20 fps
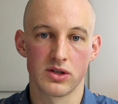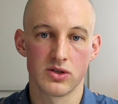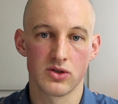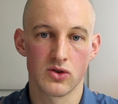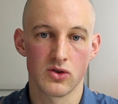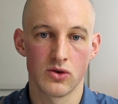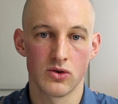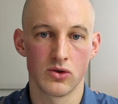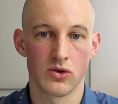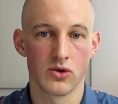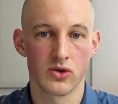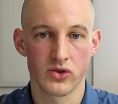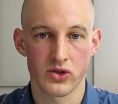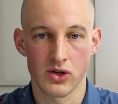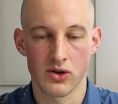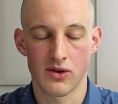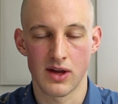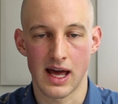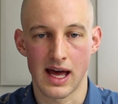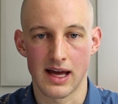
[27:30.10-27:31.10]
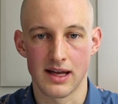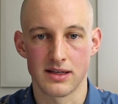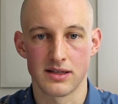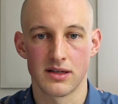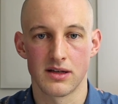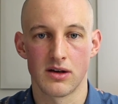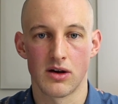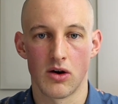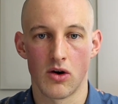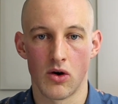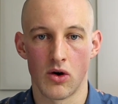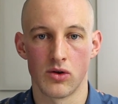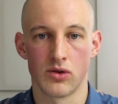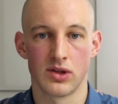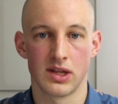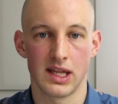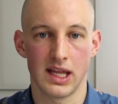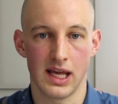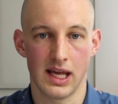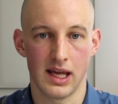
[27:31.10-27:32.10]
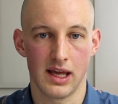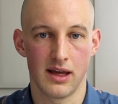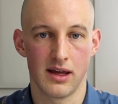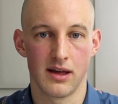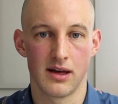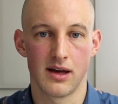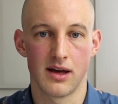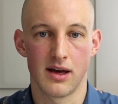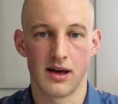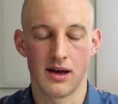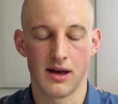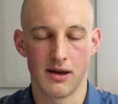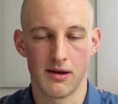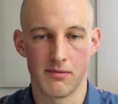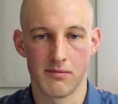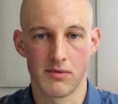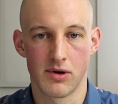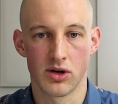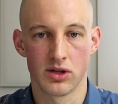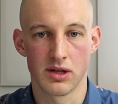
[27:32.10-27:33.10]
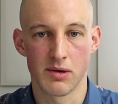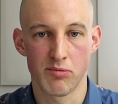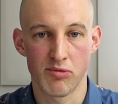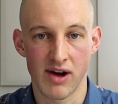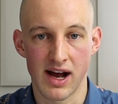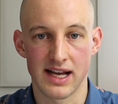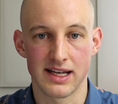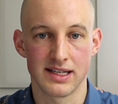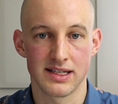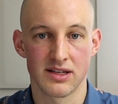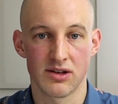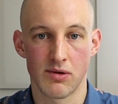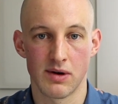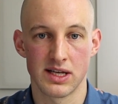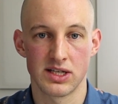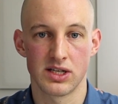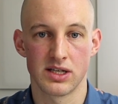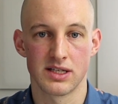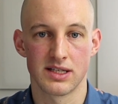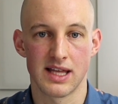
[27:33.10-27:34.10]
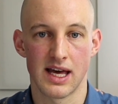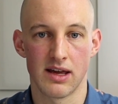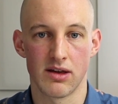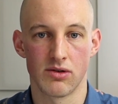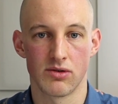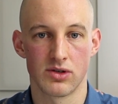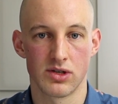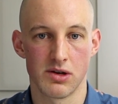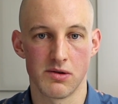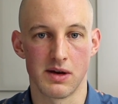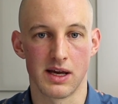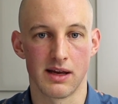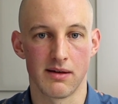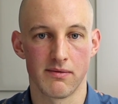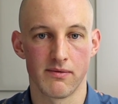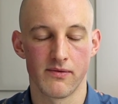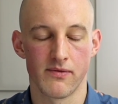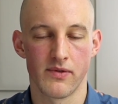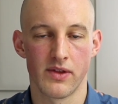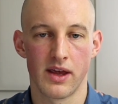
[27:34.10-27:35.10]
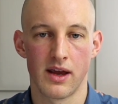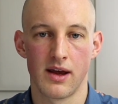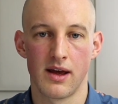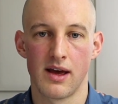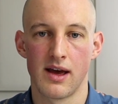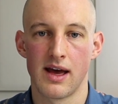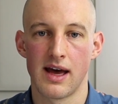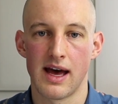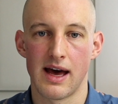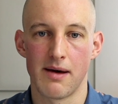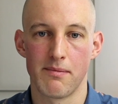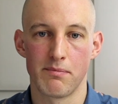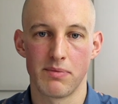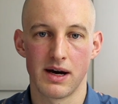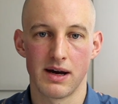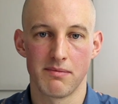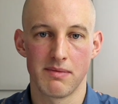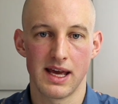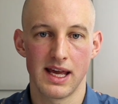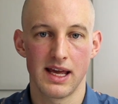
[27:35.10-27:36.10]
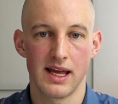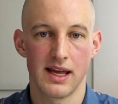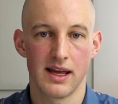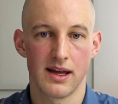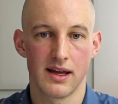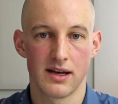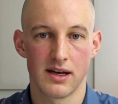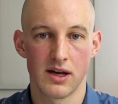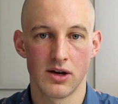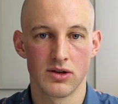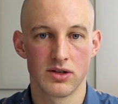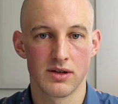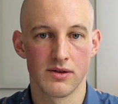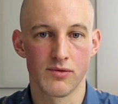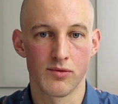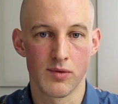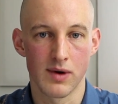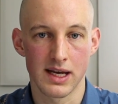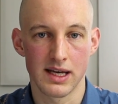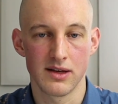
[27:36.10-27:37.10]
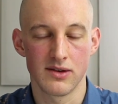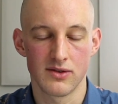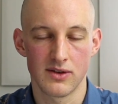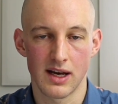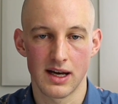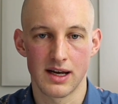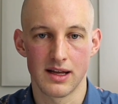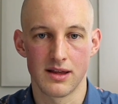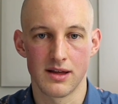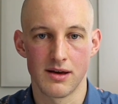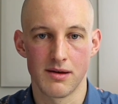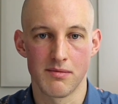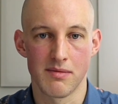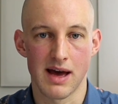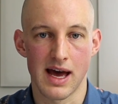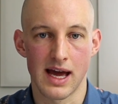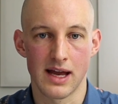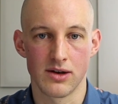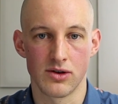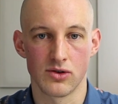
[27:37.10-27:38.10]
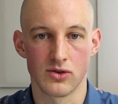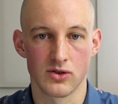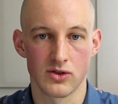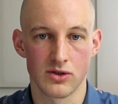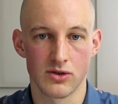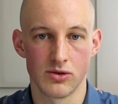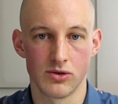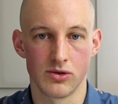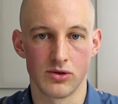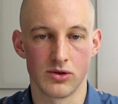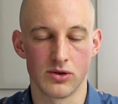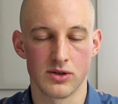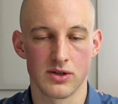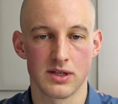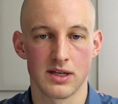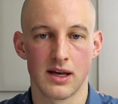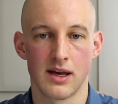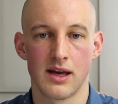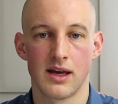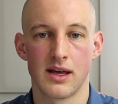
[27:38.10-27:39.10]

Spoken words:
scores you get on the practice questions that you're doing. And by making a note of when you study them and your scores,